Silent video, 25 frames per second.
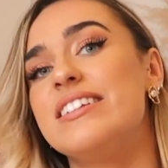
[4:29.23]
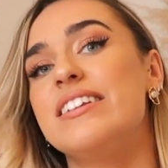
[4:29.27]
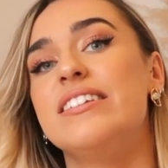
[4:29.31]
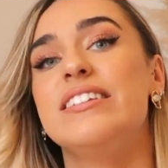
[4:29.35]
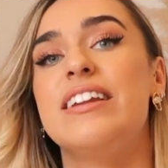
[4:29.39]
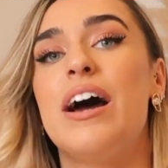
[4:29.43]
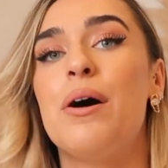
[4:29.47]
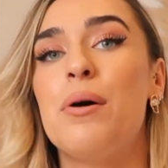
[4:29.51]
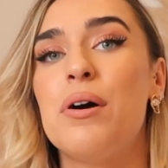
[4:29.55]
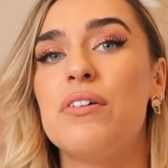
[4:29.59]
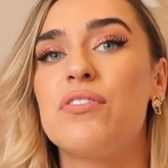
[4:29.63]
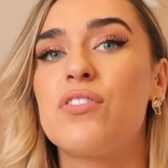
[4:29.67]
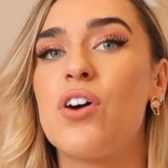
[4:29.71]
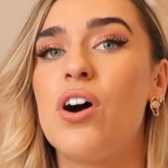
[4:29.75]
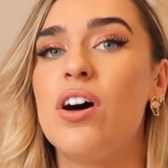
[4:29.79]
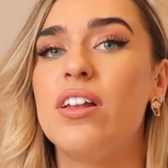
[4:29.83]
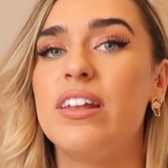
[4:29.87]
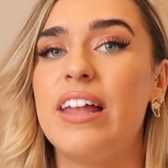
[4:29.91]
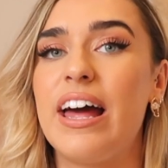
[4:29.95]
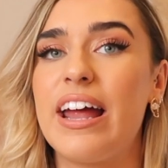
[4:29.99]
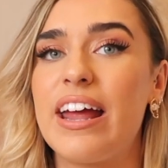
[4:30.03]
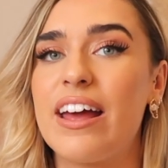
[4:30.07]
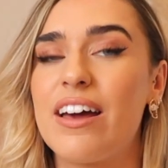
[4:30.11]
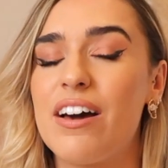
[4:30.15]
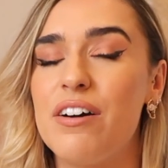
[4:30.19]
Now I've got
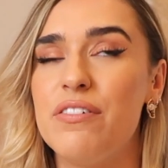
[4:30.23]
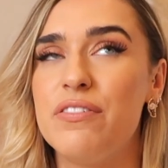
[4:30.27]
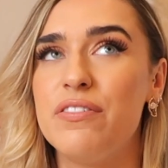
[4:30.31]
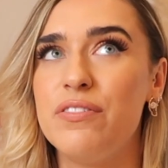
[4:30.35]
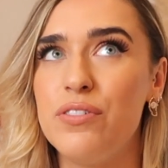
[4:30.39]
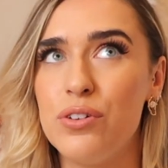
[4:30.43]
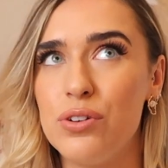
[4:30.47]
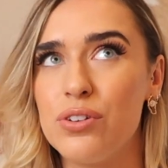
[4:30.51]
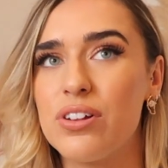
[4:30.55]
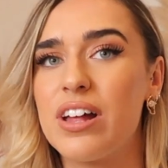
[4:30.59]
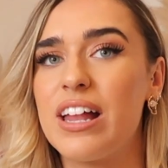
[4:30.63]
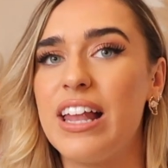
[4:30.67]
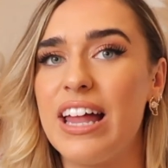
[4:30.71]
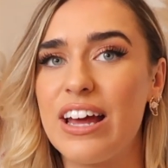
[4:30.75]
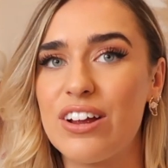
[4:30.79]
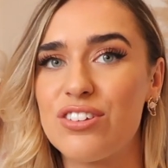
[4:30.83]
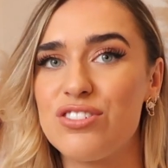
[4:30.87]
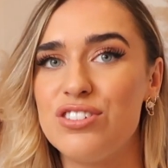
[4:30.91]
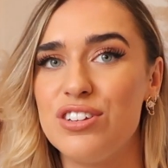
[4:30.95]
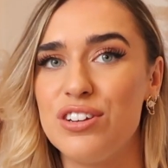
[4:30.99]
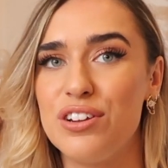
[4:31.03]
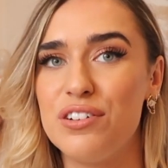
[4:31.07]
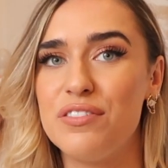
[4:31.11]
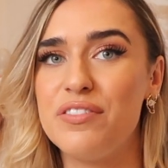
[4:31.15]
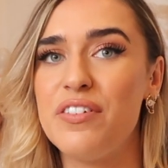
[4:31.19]
like a full
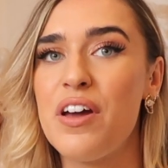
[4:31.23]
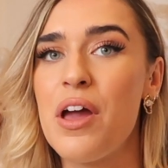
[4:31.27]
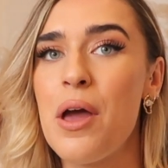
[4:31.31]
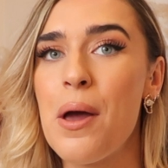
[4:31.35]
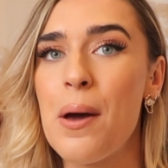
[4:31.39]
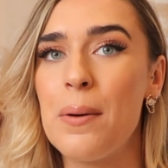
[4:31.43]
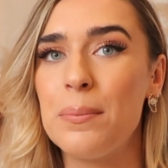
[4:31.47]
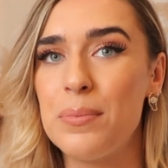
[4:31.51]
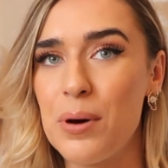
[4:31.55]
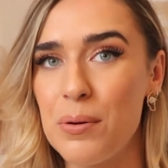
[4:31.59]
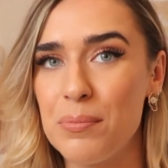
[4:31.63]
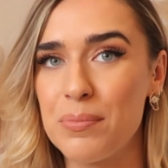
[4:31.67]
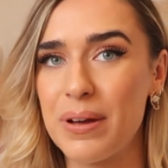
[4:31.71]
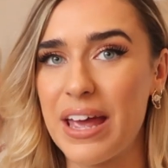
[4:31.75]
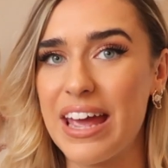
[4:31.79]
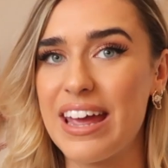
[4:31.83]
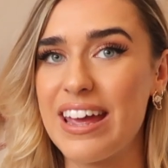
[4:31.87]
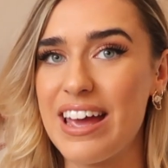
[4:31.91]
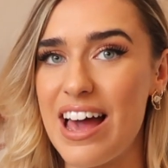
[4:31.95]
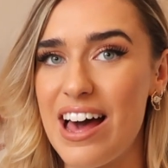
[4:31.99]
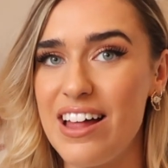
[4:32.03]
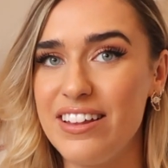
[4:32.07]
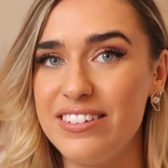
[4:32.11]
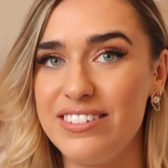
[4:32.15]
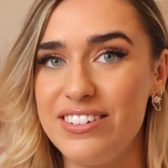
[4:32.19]
collection of pumpkin
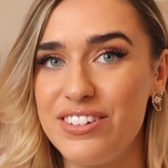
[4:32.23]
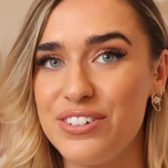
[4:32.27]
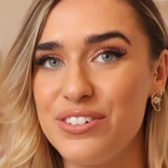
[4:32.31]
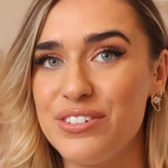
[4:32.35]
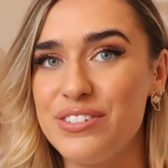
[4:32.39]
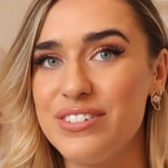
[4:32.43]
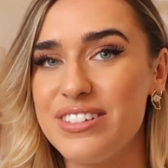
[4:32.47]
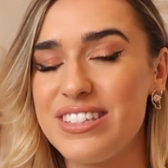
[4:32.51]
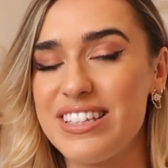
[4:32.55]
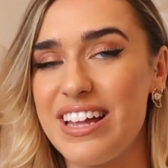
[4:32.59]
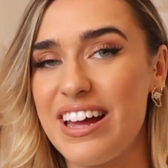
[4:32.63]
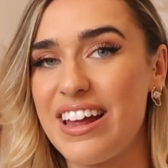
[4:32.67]
candles.